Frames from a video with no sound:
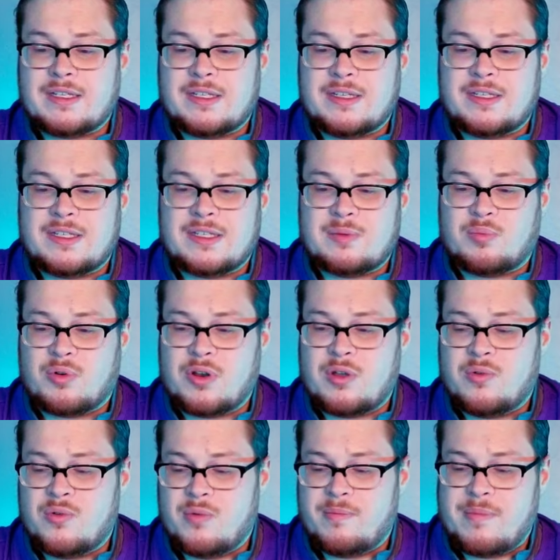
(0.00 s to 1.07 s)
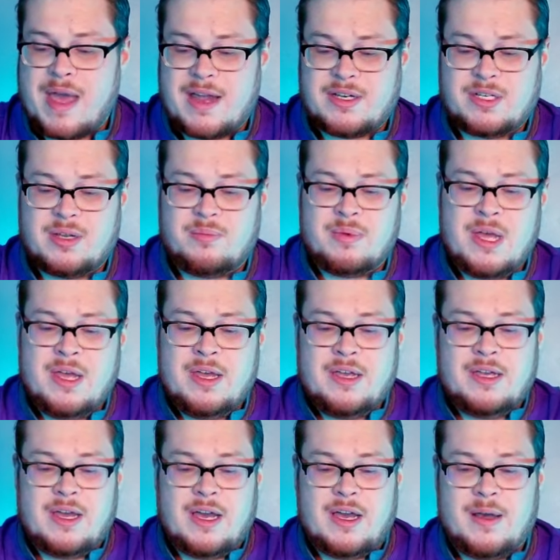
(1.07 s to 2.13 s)
This is a pretty cool matchup.
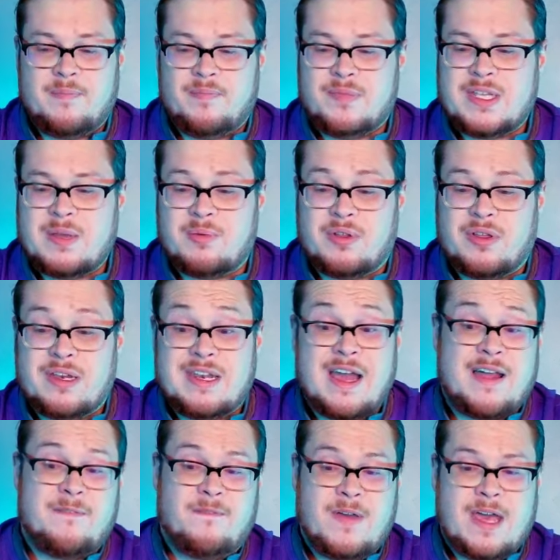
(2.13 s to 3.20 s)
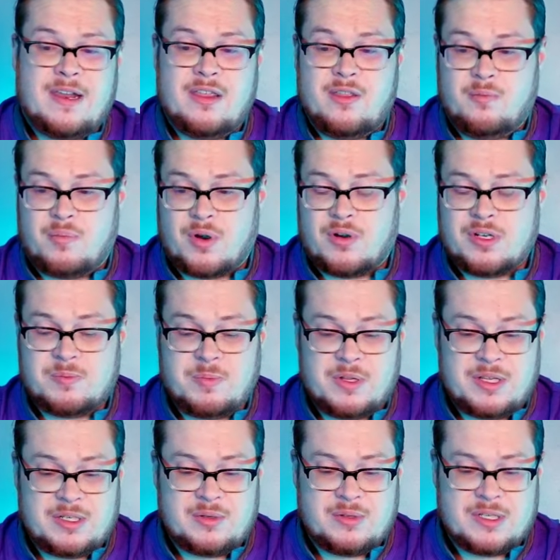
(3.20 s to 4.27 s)
Um, typically not a fan of the birds, but
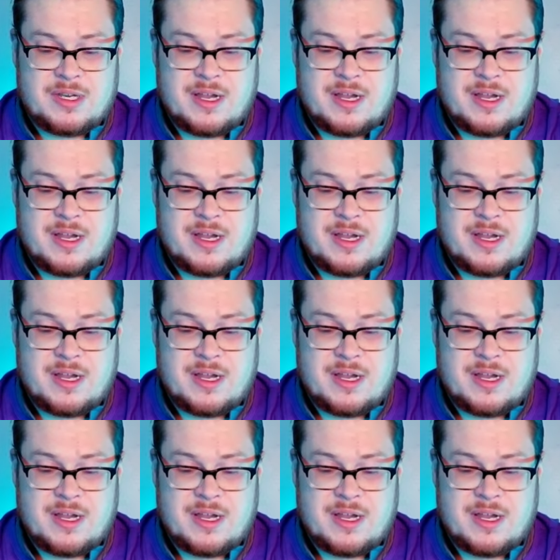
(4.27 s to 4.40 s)
this one's